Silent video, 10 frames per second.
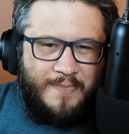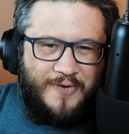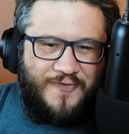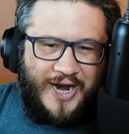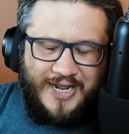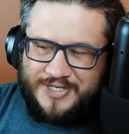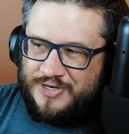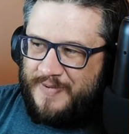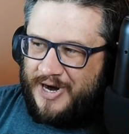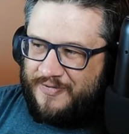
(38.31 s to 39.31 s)
But finding a
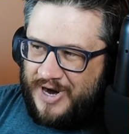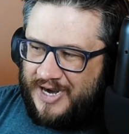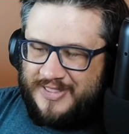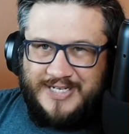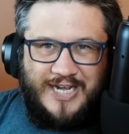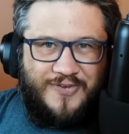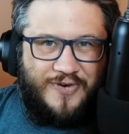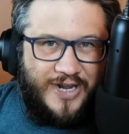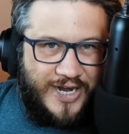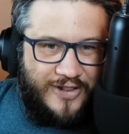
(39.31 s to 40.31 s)
2-mana rock that taps
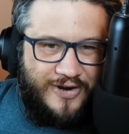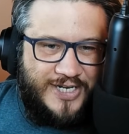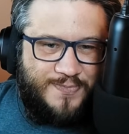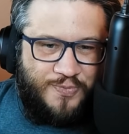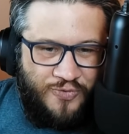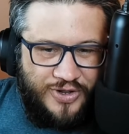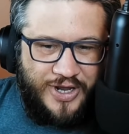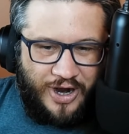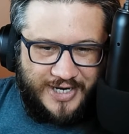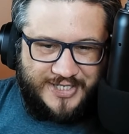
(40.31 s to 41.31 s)
for any color is
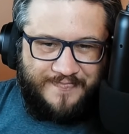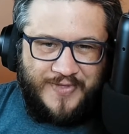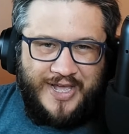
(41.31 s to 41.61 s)
really awesome.